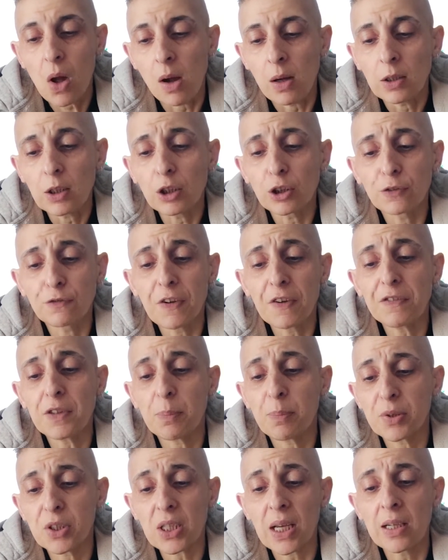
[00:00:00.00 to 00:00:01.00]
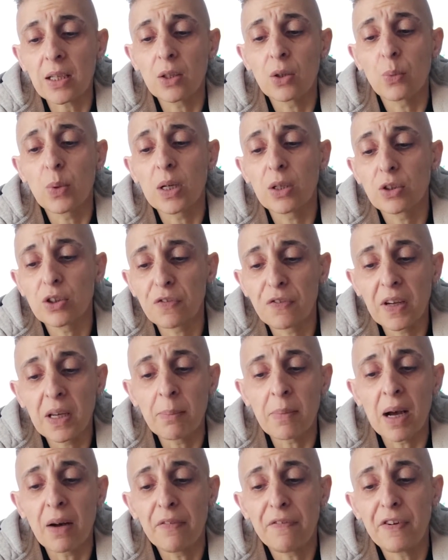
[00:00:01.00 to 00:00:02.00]
Because 50% of the world's
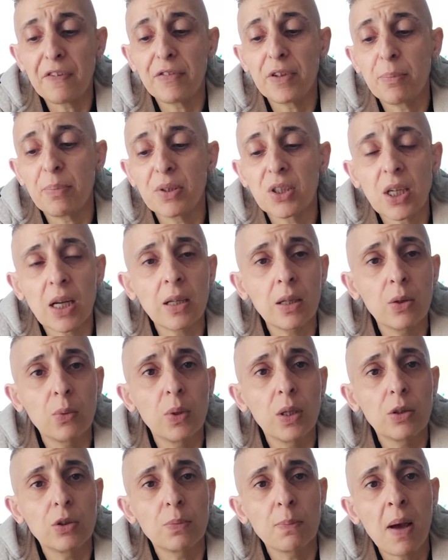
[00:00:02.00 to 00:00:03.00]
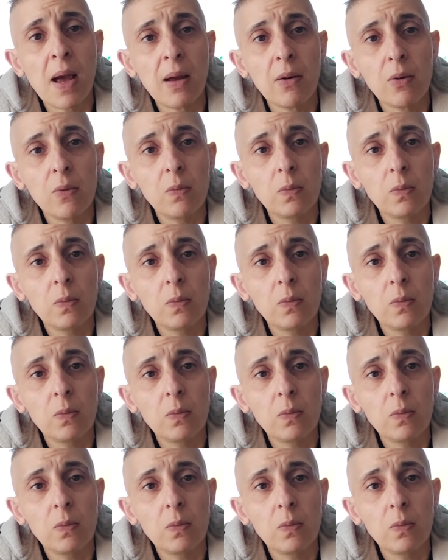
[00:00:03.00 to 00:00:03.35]
female and 50% of the world's male.